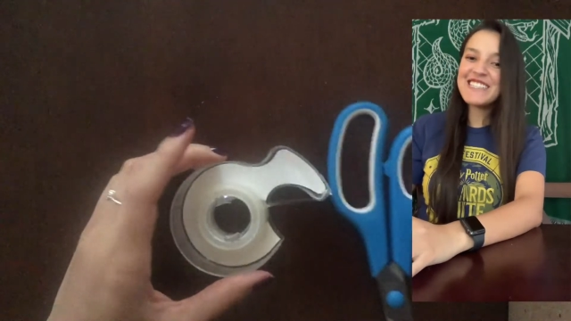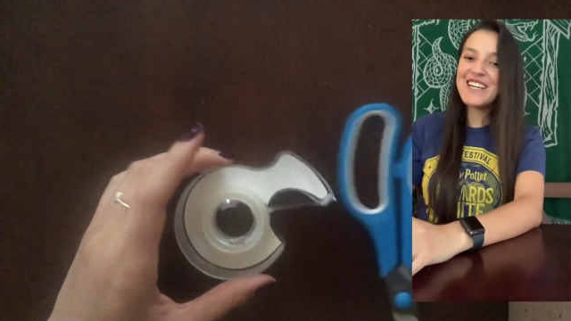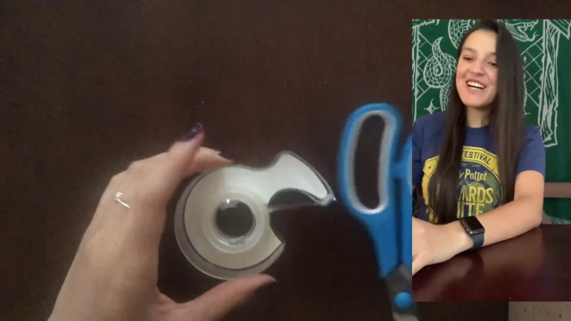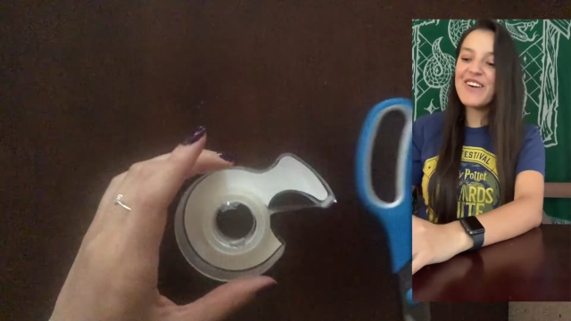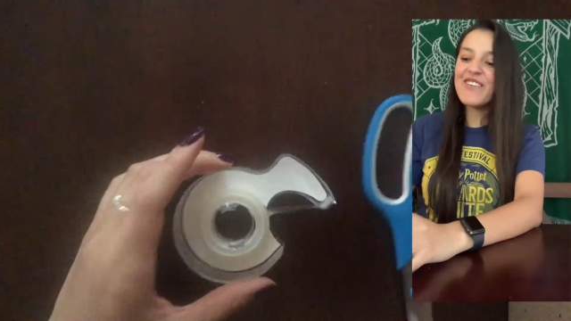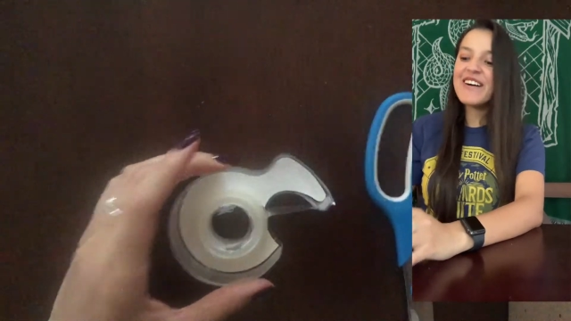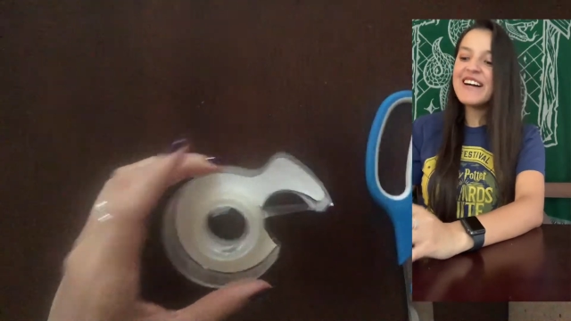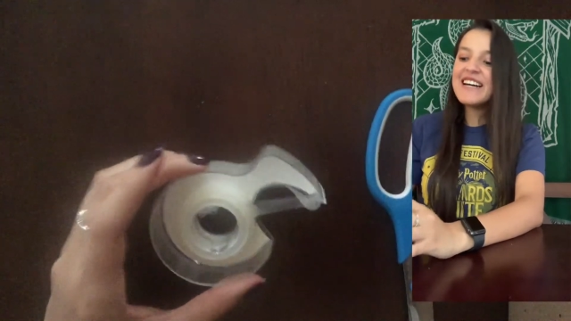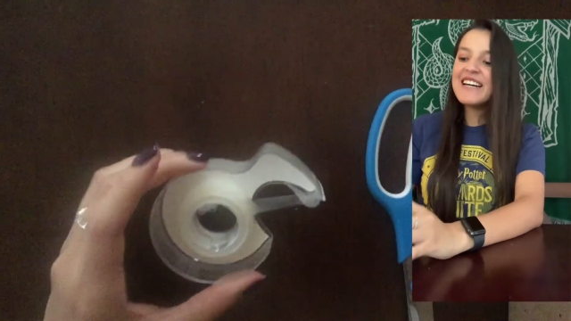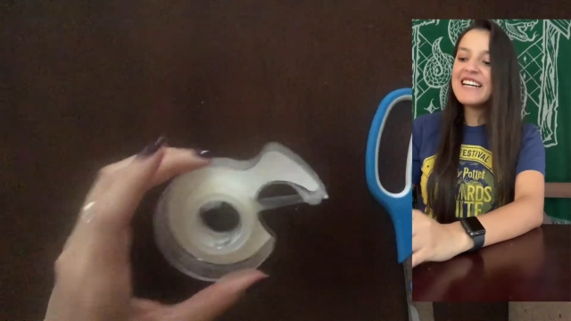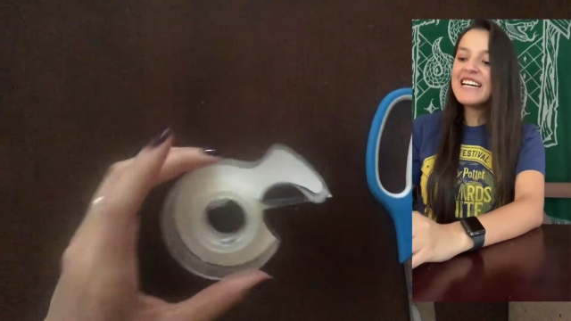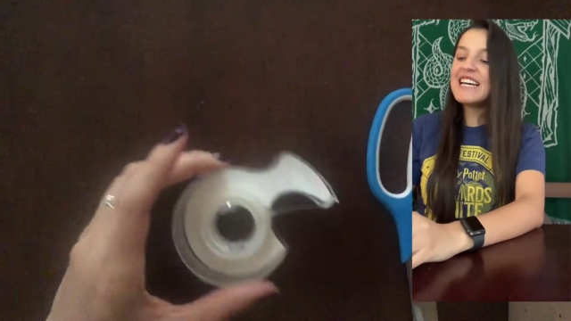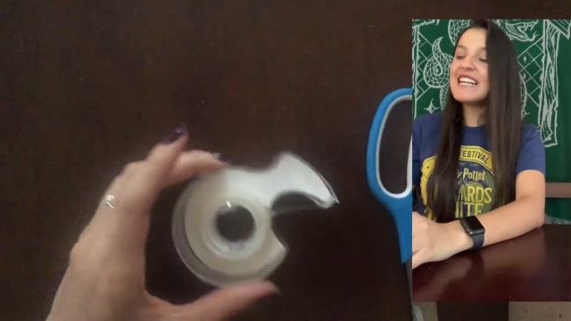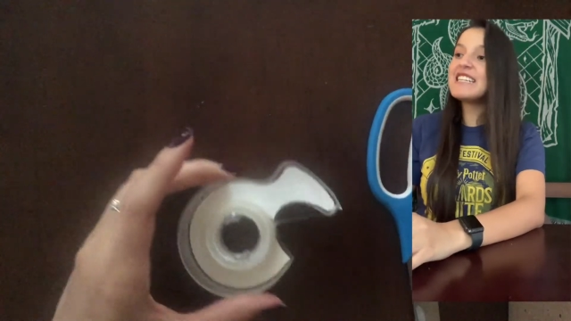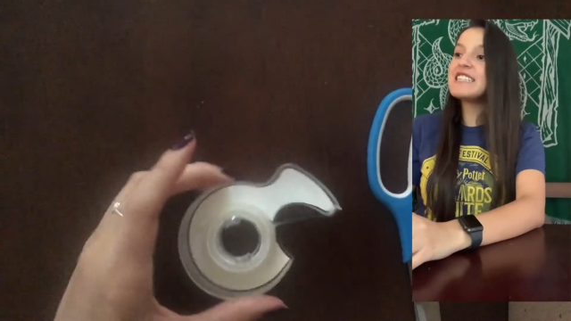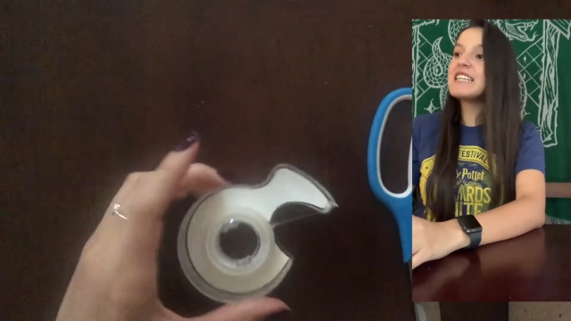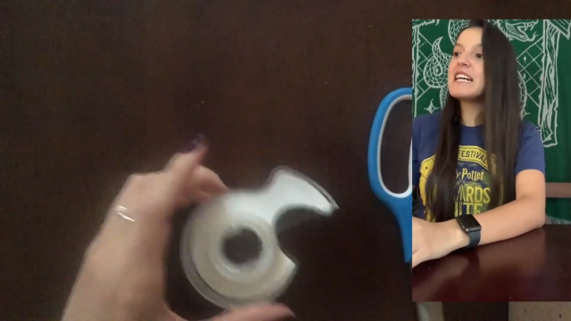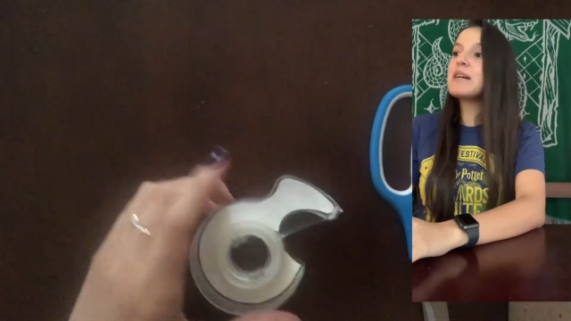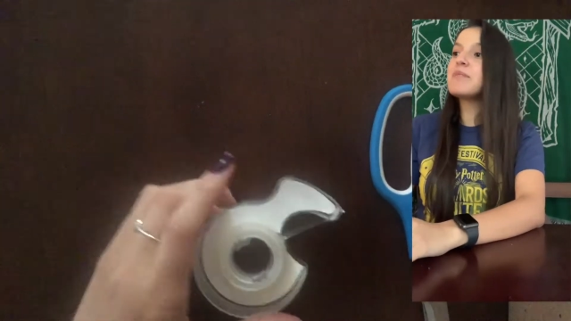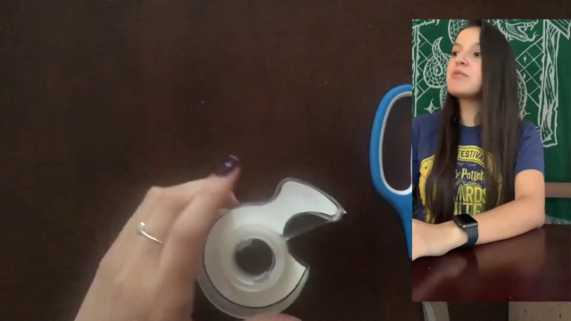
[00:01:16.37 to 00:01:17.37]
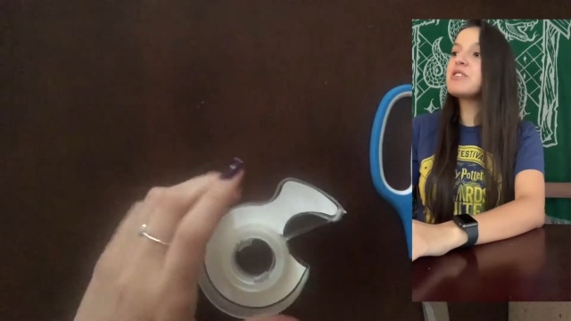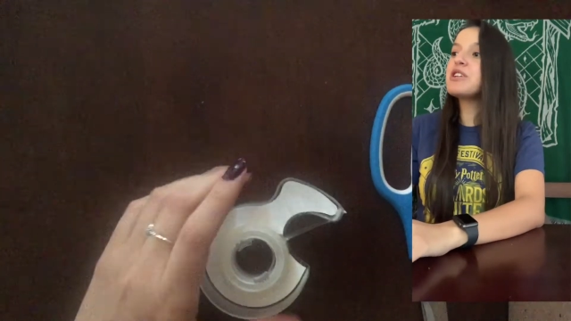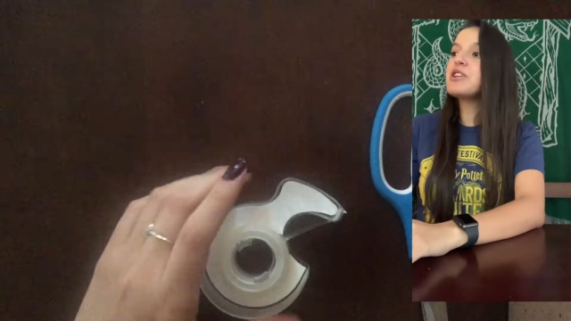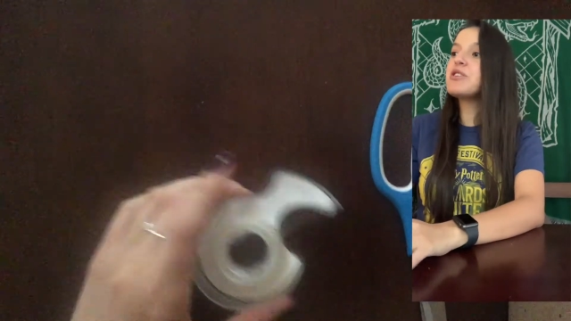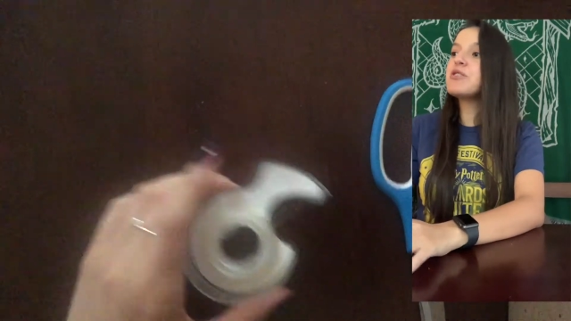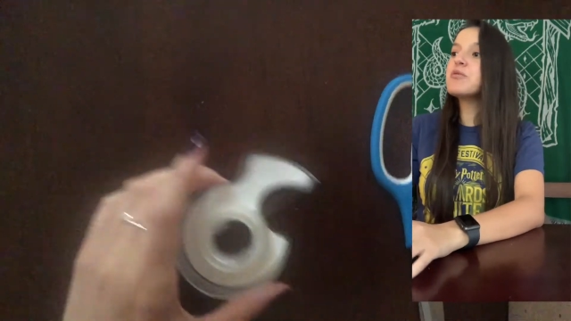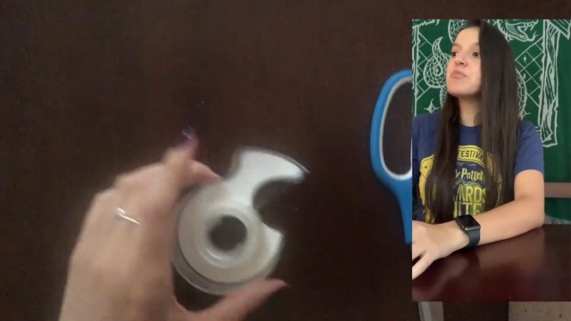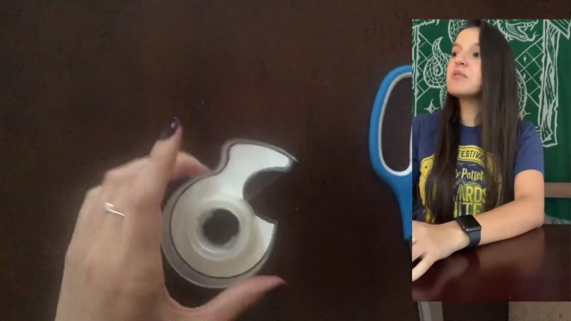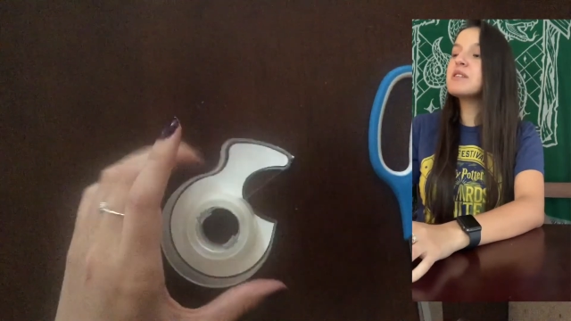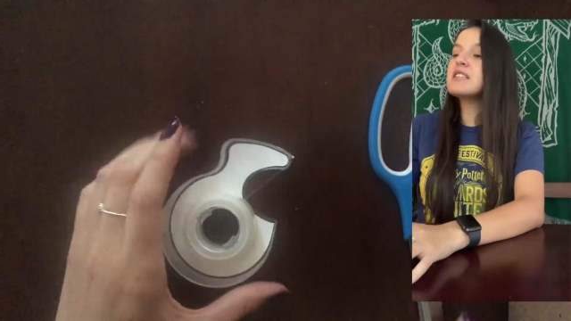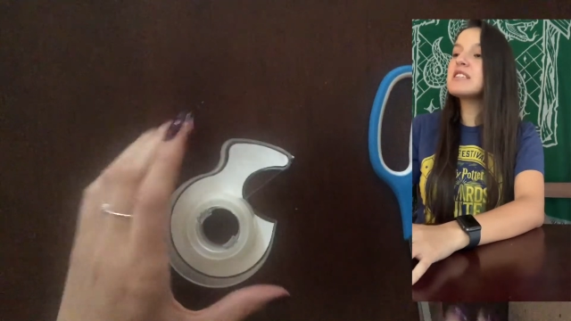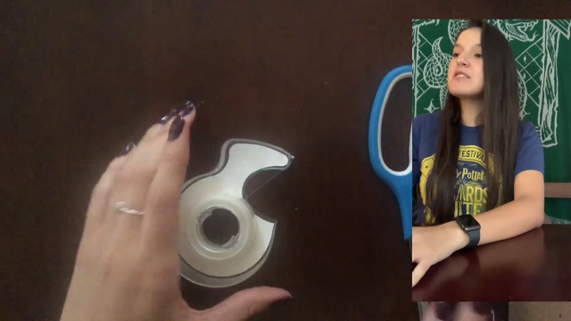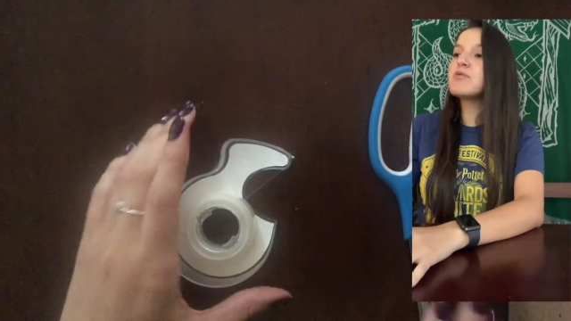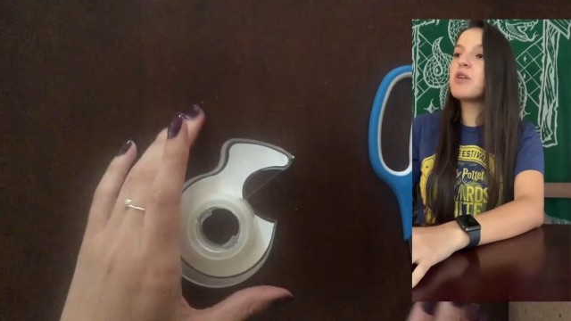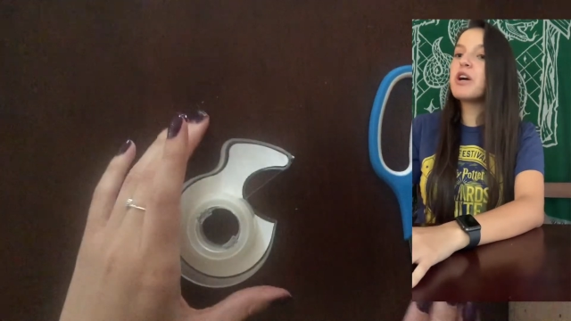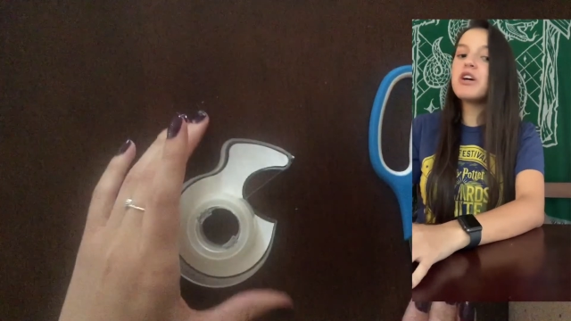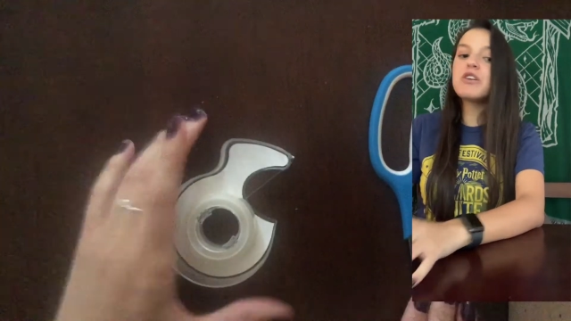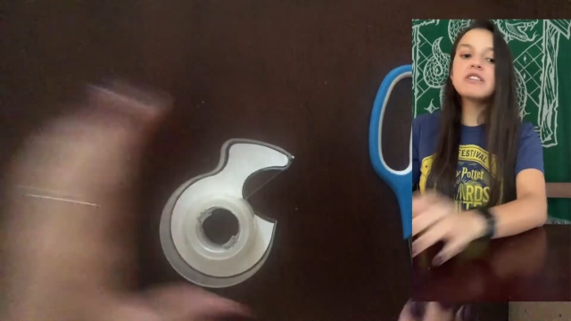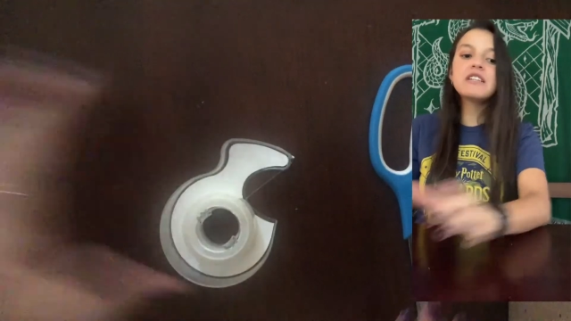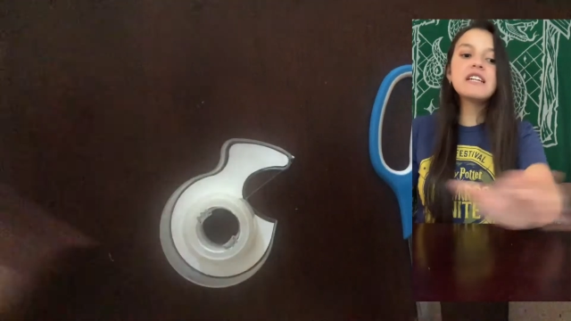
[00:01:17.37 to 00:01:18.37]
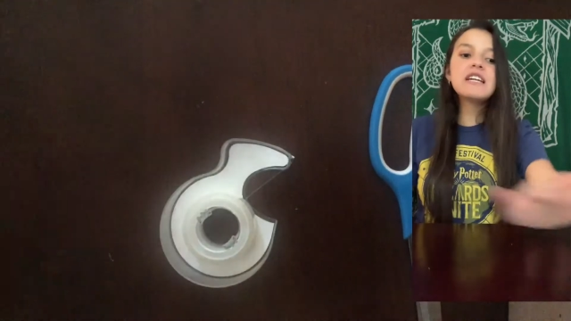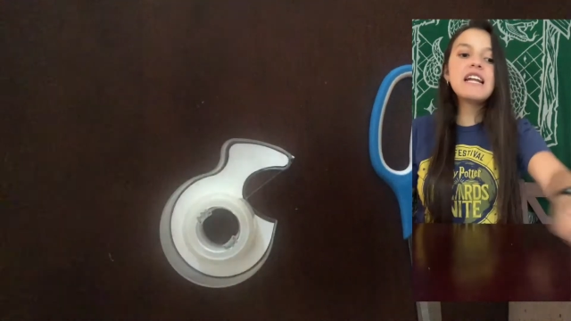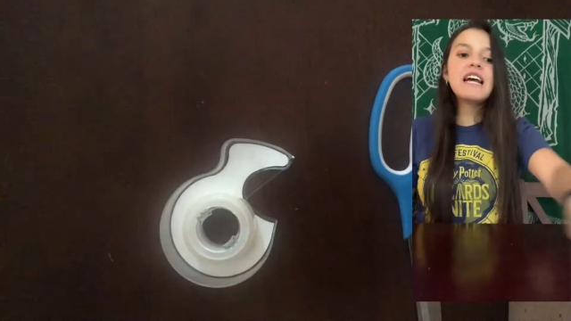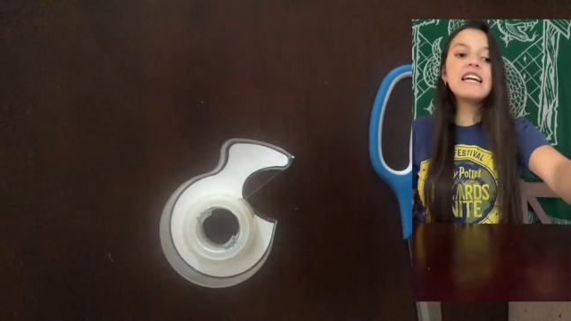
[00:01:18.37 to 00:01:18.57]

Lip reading: So it is up to you, but this is what you'll need.